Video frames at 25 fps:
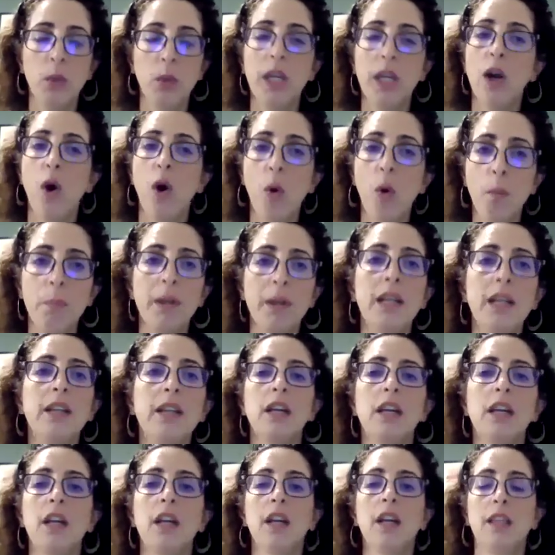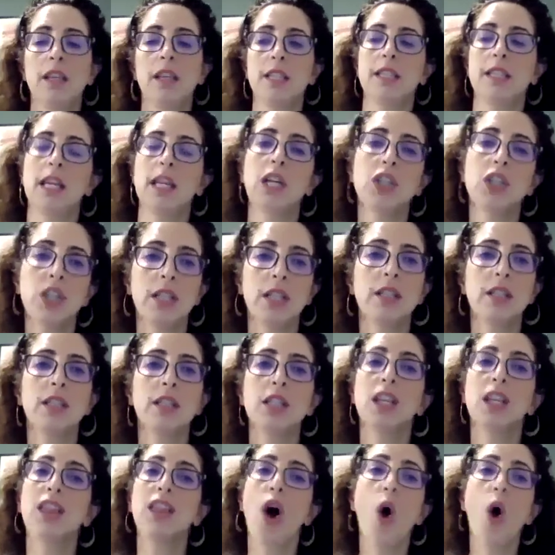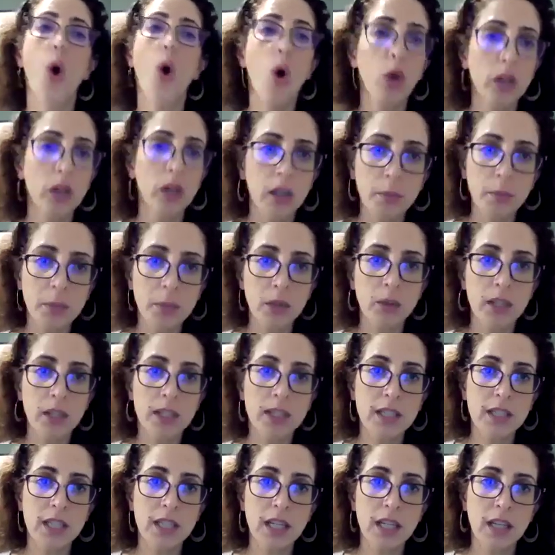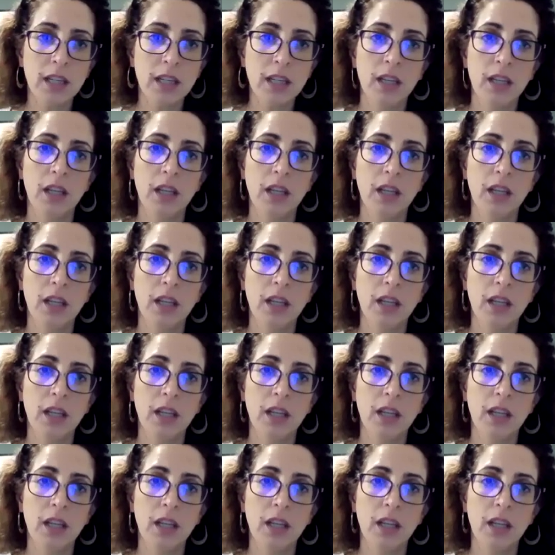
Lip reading: We opened the sessions to the whole community,